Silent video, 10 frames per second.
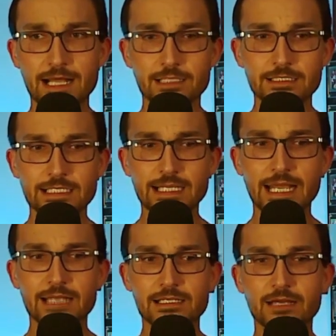
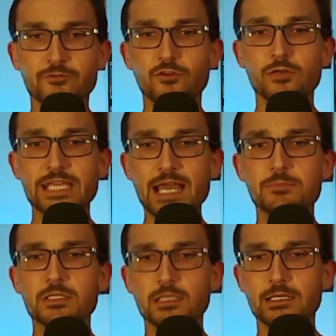
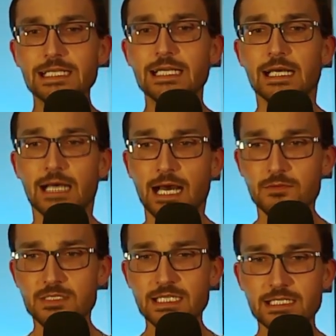Vocabulary, I
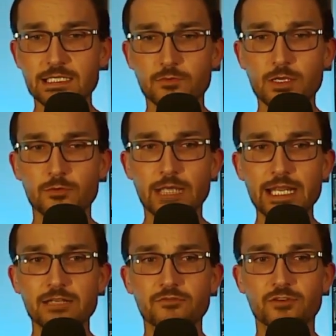was thinking that we were
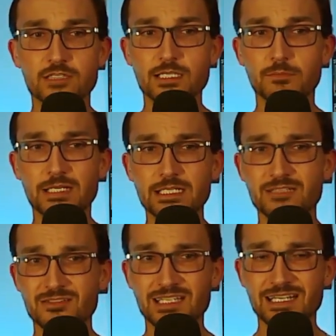in for somebody
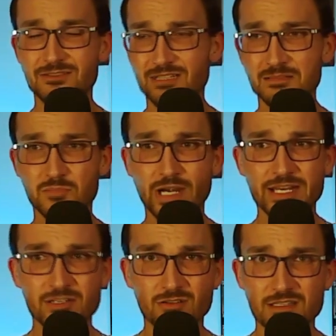who's like, what,
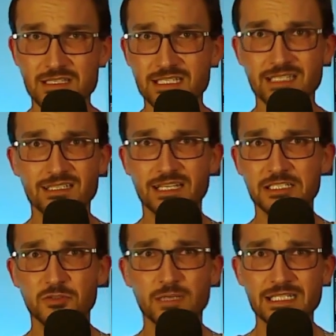brand new on the scene,
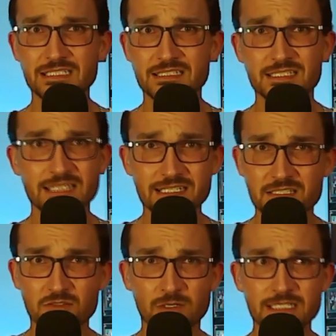like
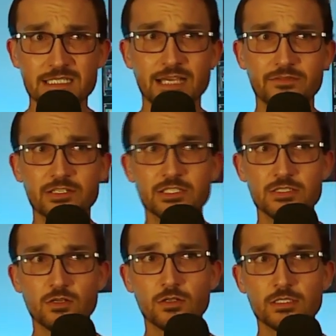26, 27
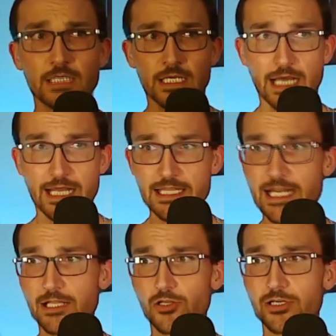years old. And
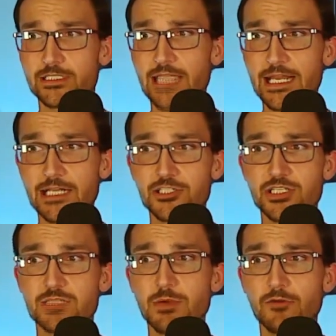then I looked and I
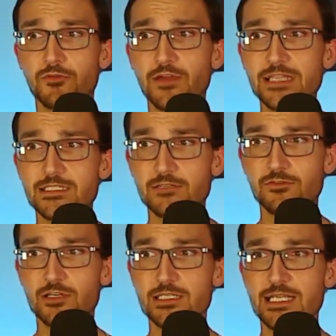just about fainted
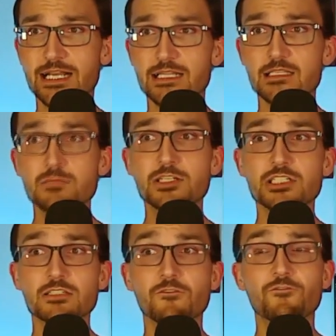for a second. This bitch
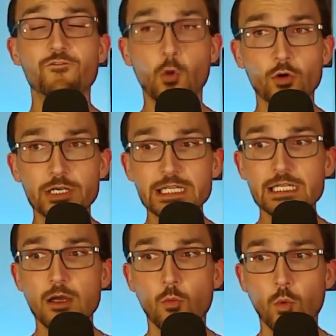is
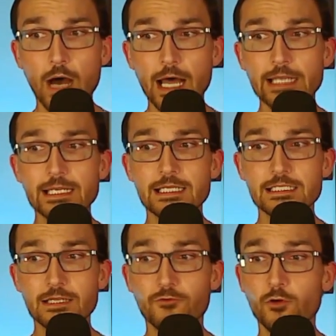
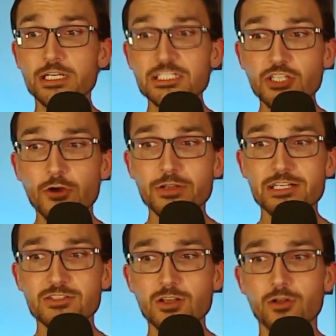42
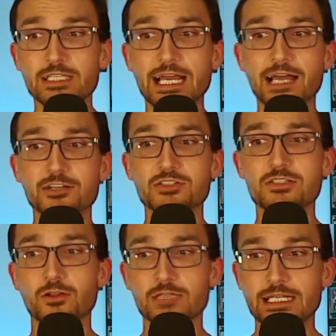years old. I
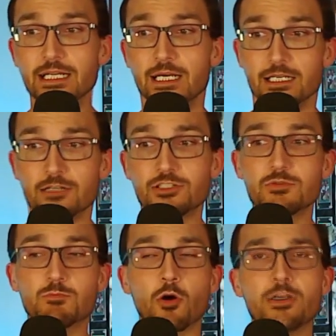undersold it. No, she
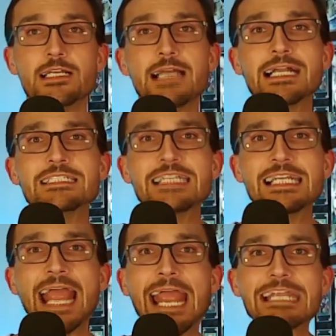was born in
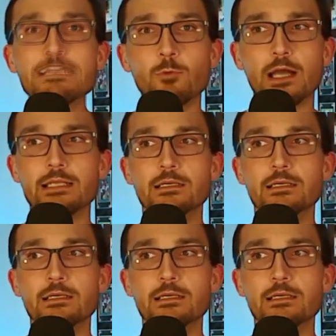1981.